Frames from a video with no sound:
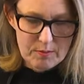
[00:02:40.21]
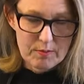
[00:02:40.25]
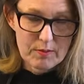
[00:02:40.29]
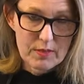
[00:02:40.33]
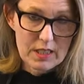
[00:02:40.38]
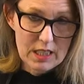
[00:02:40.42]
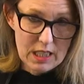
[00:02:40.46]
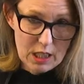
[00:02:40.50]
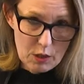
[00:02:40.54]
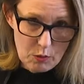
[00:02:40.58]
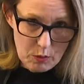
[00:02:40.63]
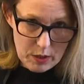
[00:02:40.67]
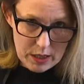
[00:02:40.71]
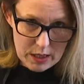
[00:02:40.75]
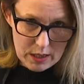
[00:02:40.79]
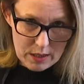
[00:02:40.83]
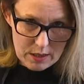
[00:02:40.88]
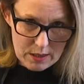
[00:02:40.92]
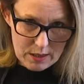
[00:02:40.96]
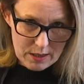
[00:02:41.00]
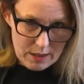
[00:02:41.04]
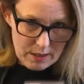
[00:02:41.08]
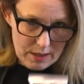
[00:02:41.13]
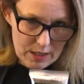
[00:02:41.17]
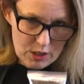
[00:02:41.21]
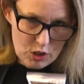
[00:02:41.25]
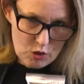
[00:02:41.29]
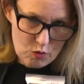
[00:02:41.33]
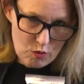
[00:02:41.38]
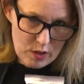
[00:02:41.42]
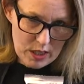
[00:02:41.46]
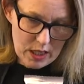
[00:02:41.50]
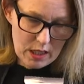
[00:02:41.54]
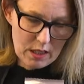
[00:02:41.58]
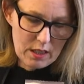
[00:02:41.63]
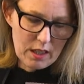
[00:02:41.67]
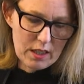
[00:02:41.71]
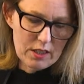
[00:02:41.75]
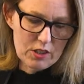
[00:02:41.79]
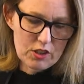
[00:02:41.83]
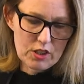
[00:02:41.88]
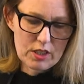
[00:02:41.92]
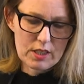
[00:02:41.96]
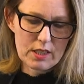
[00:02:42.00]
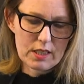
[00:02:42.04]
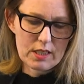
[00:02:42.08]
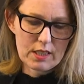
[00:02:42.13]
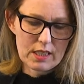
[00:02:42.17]
Seaweed, this is really nice
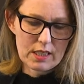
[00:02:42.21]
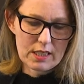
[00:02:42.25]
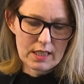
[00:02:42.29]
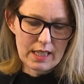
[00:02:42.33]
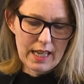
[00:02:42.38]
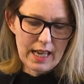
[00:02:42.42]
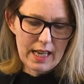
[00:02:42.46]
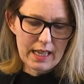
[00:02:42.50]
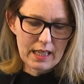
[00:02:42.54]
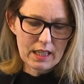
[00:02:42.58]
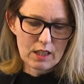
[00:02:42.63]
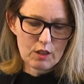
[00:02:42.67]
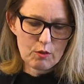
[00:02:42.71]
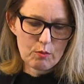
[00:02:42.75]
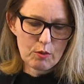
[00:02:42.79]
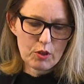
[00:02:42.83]
just as a snack,